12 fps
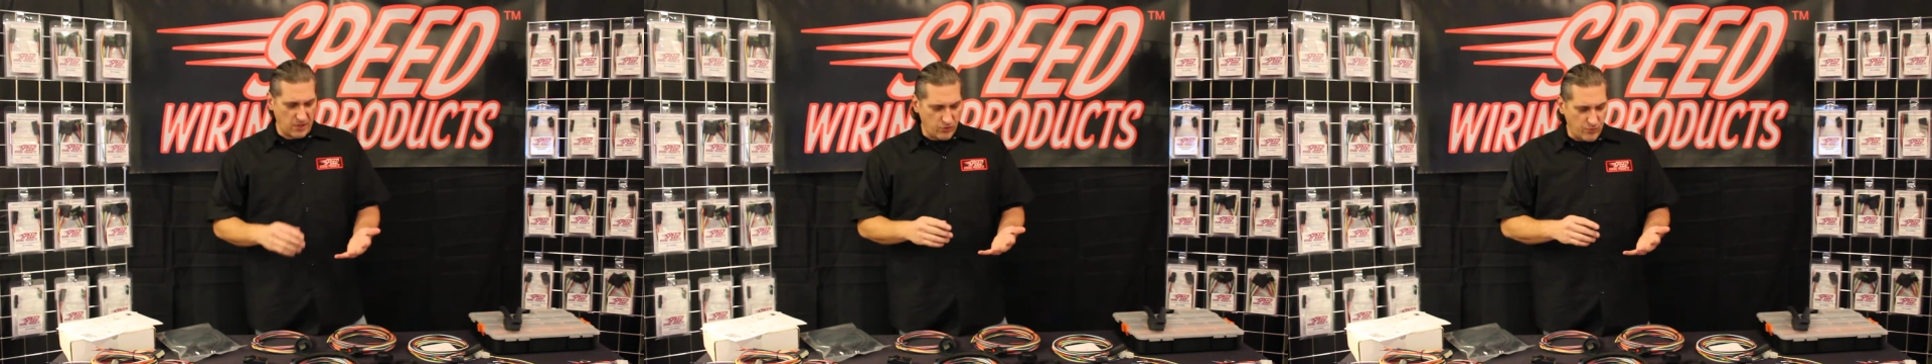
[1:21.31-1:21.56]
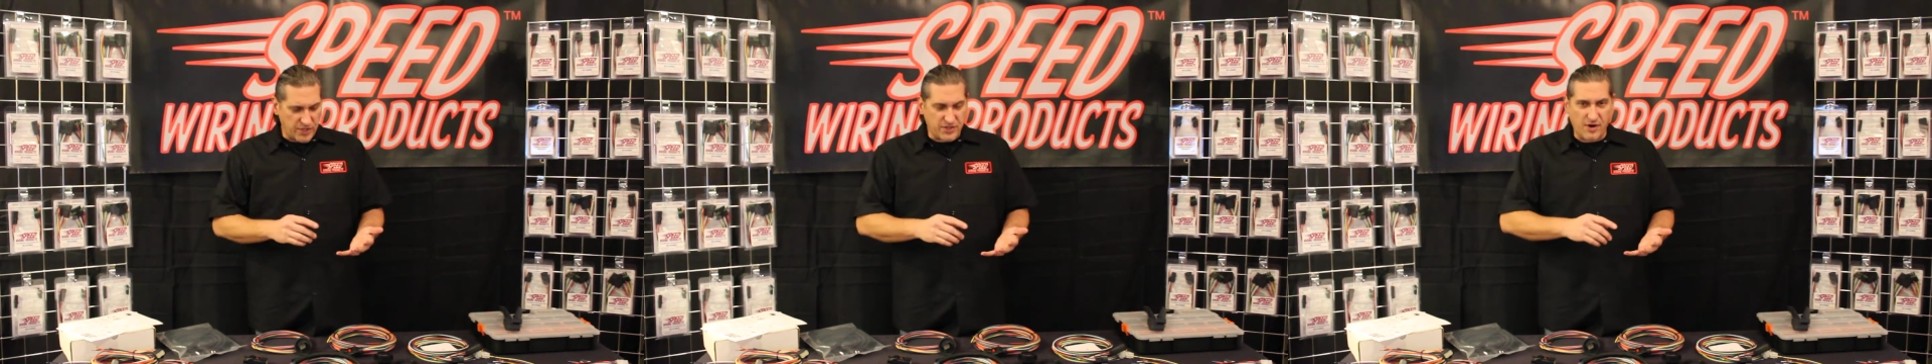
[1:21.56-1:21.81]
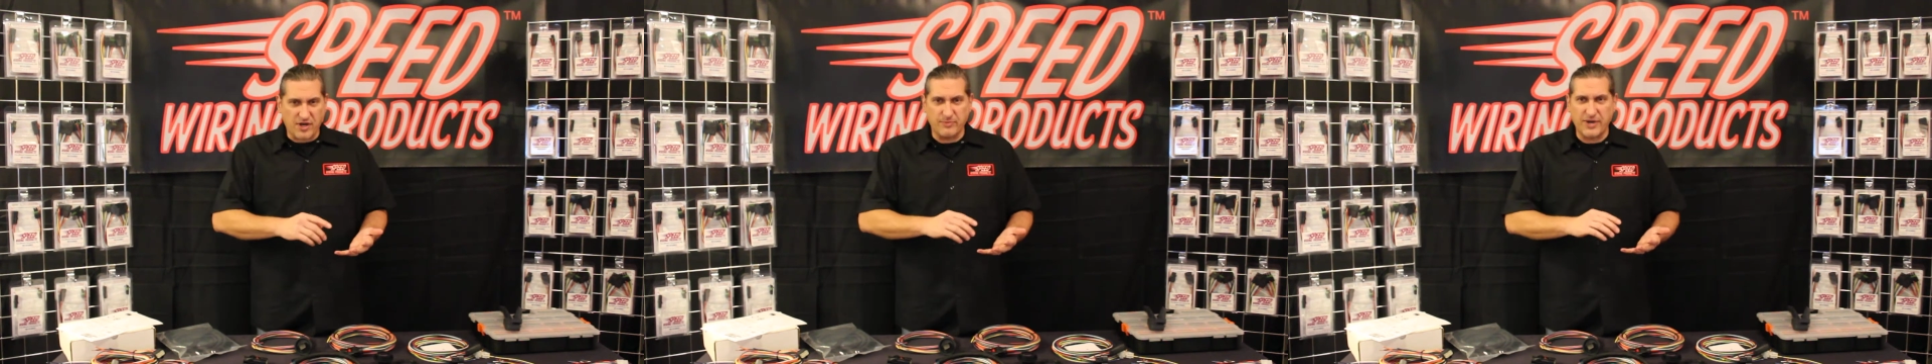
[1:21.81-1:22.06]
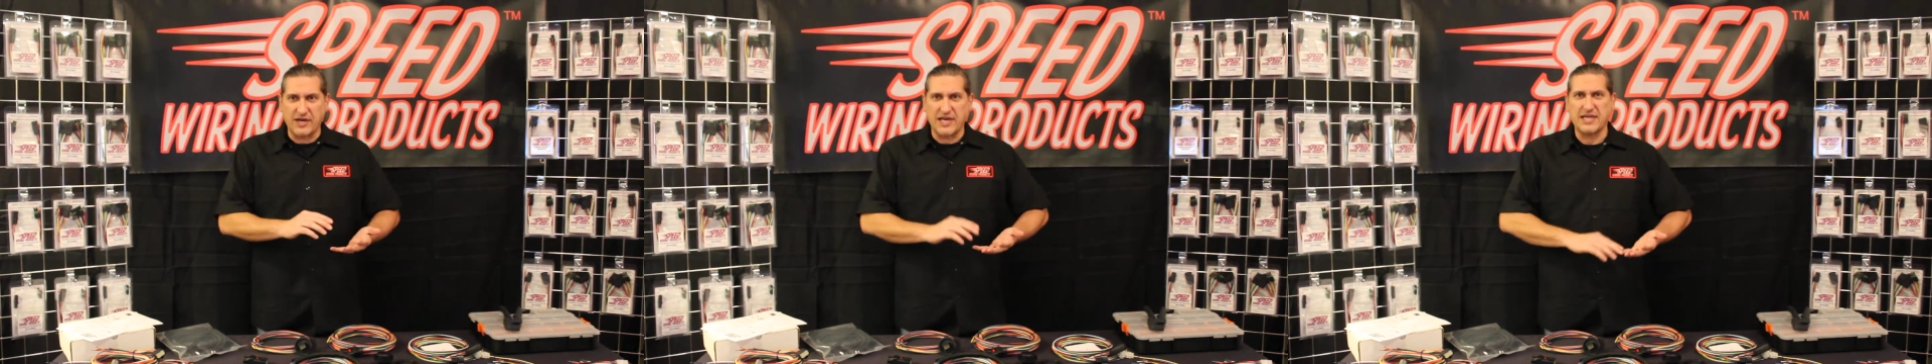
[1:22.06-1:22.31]
we're talking
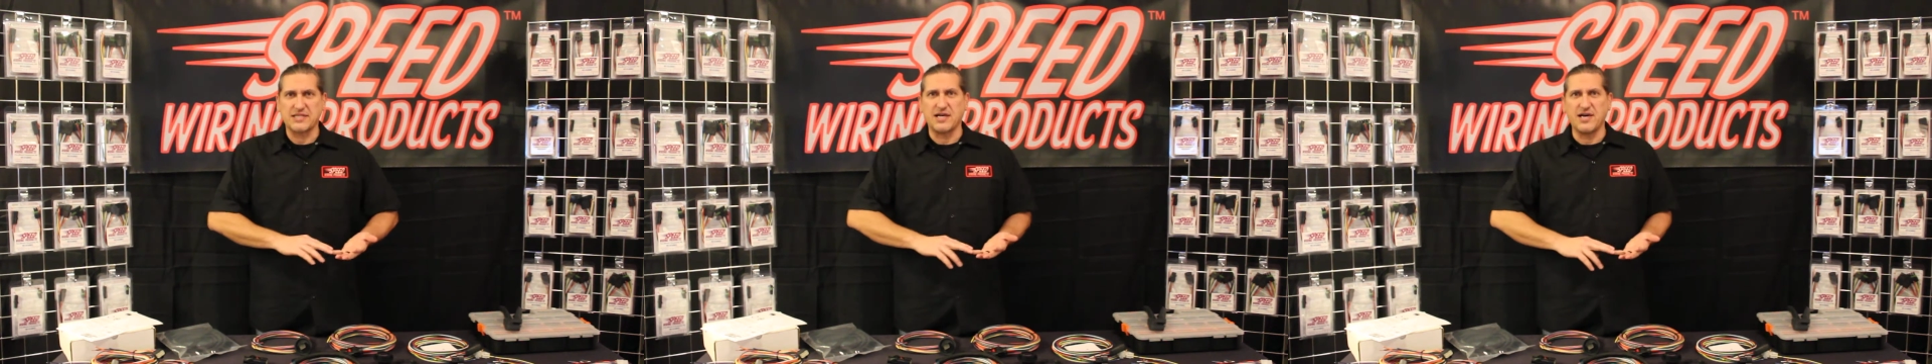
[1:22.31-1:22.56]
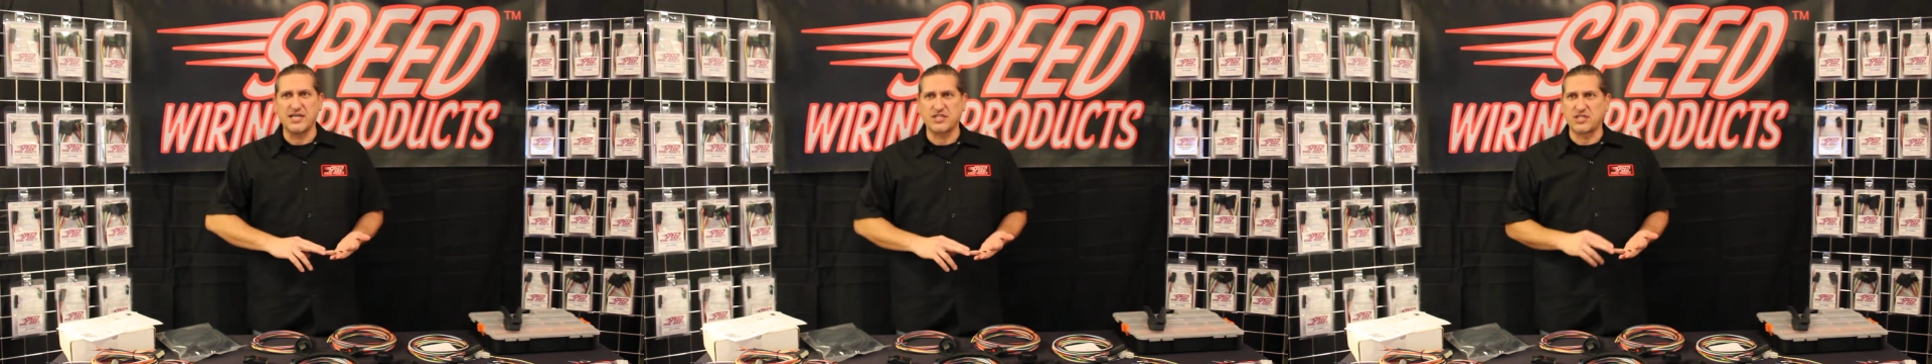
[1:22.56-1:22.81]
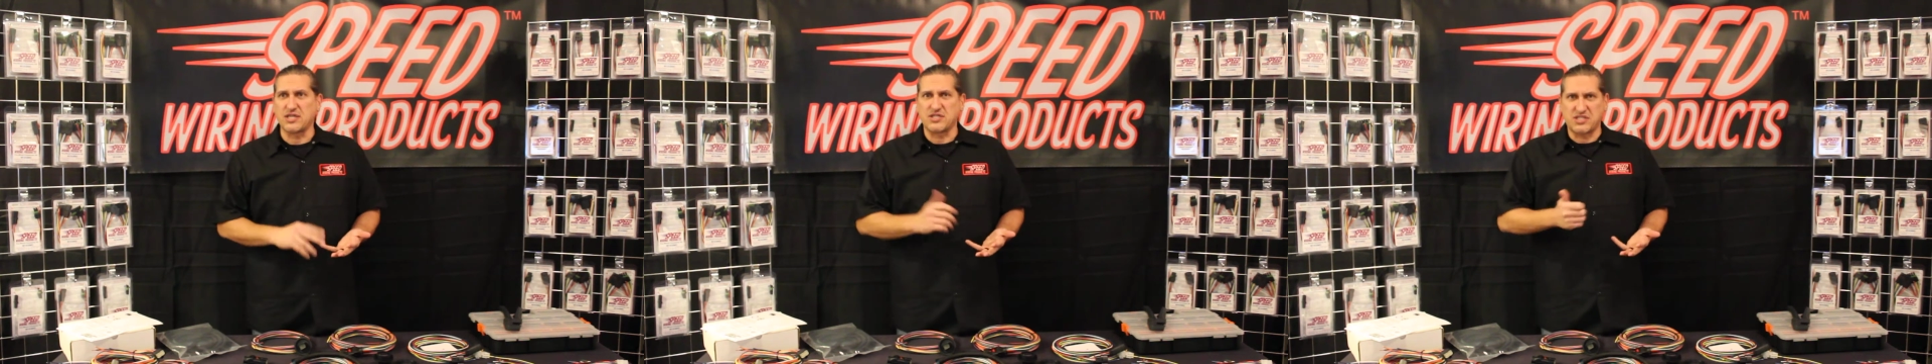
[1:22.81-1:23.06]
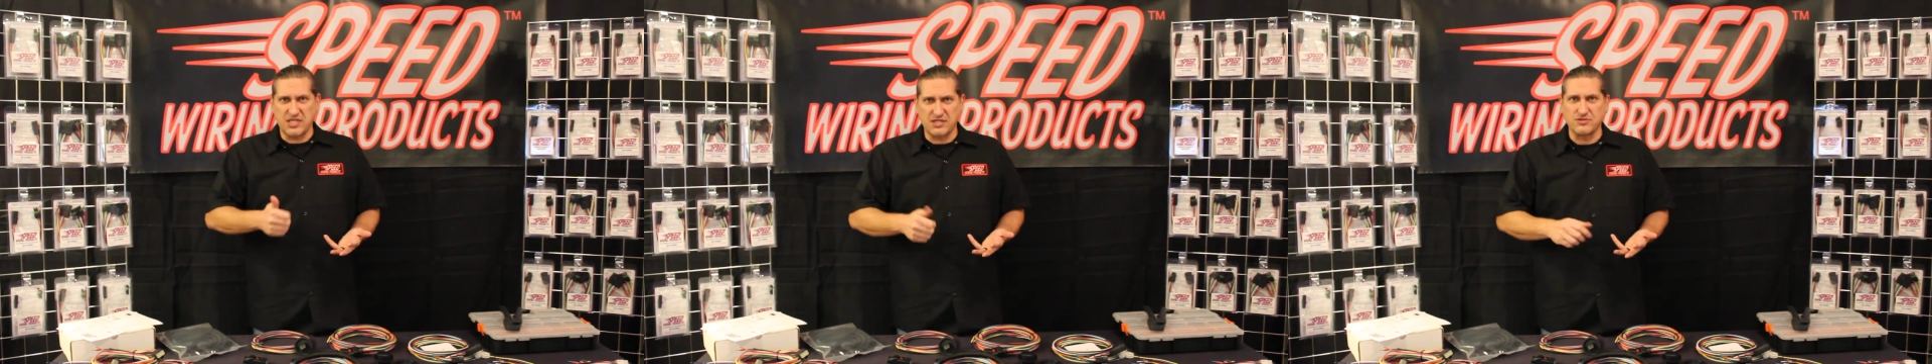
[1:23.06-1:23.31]
about headlights,
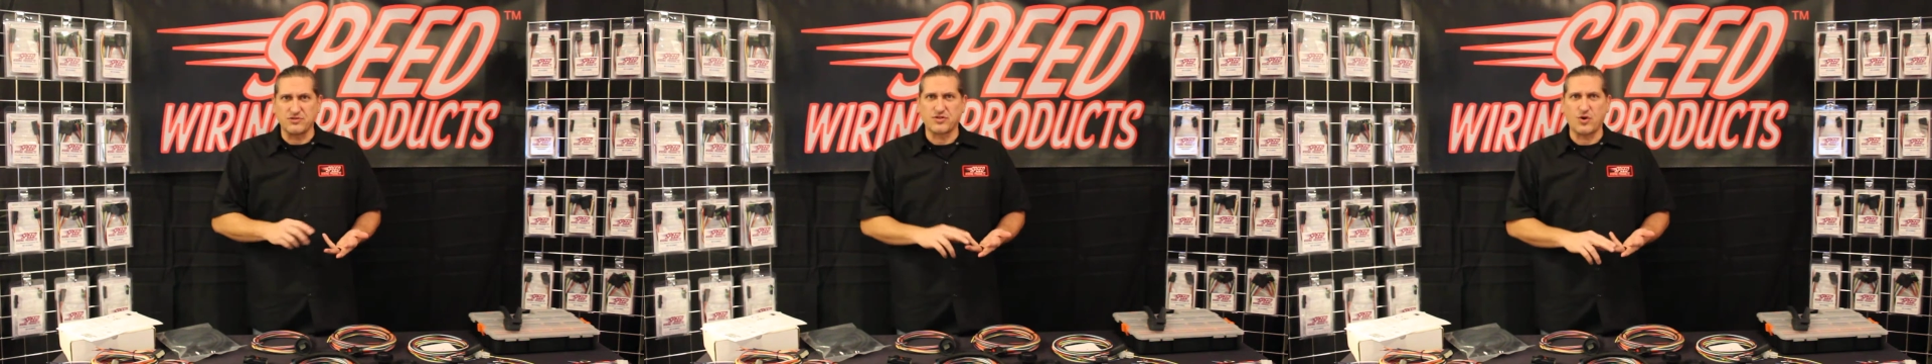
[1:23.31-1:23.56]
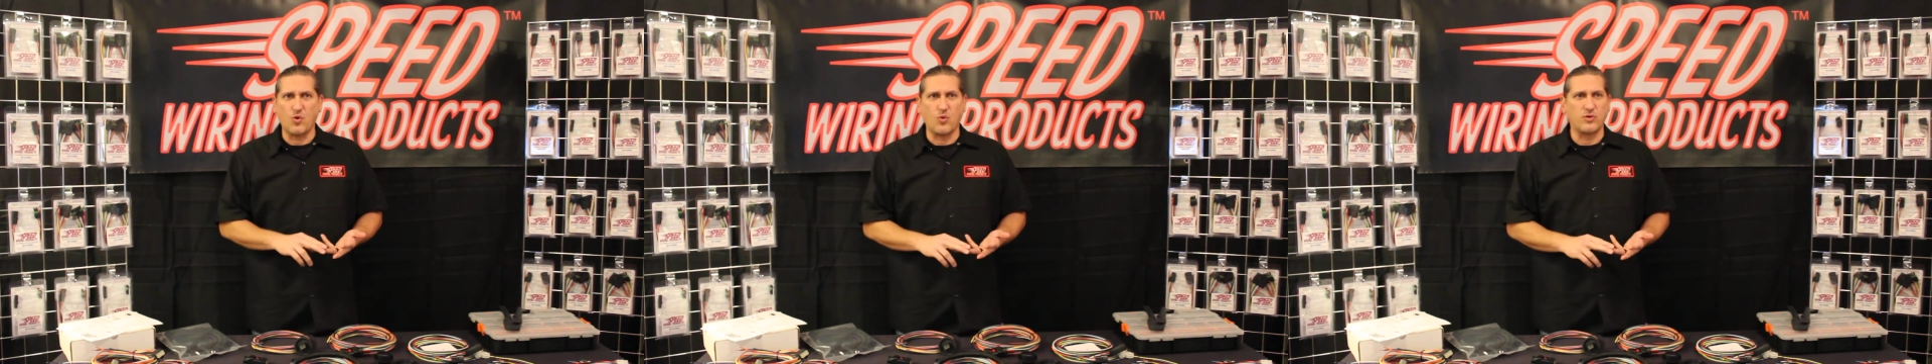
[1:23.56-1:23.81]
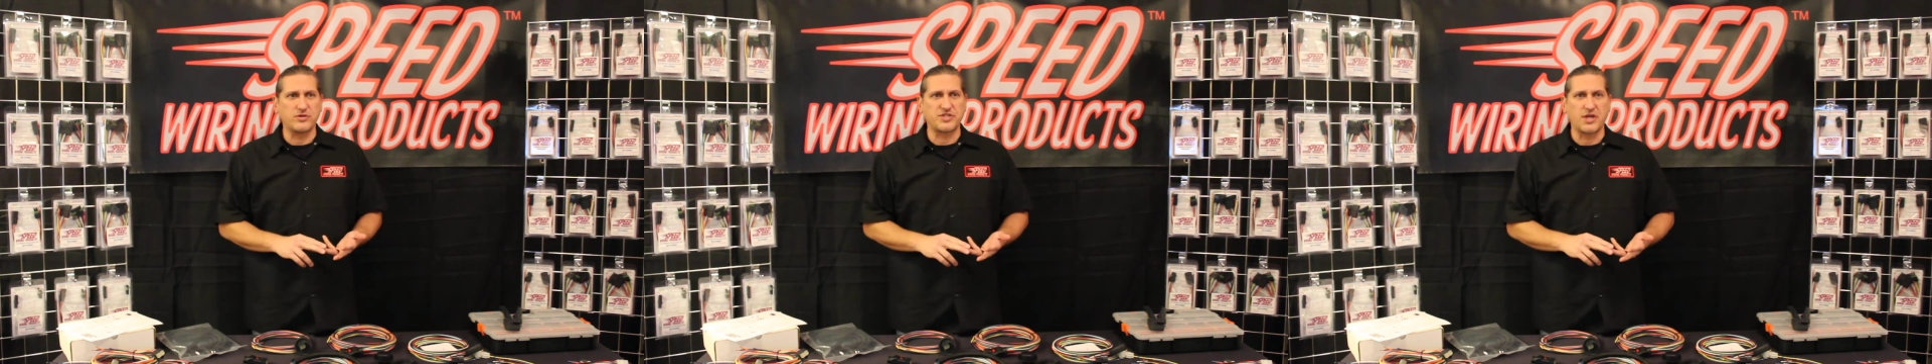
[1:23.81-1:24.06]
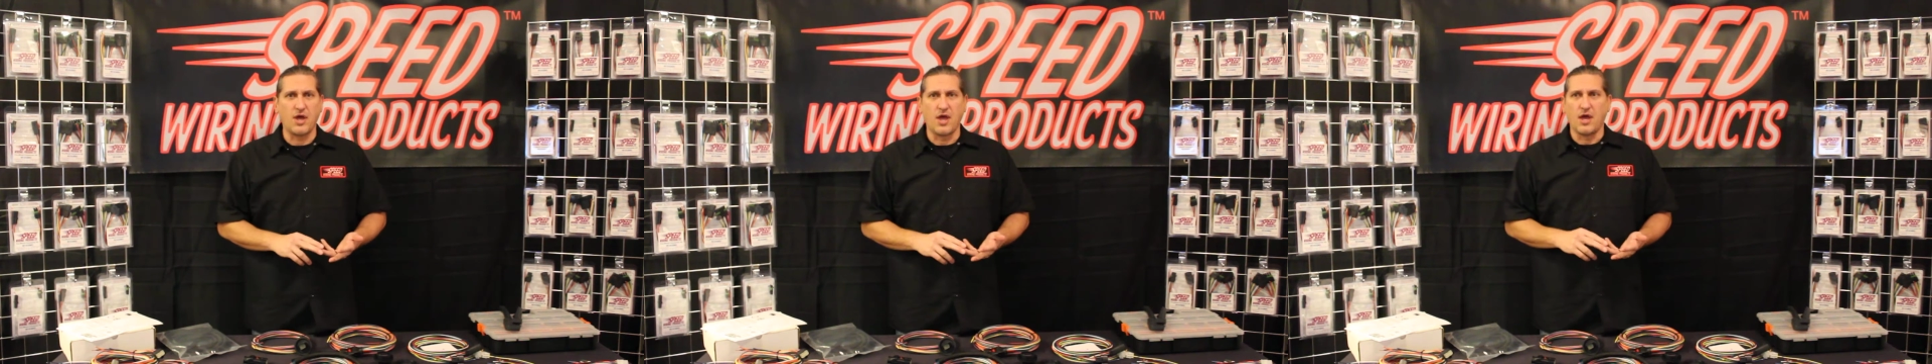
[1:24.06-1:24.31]
signals, horns,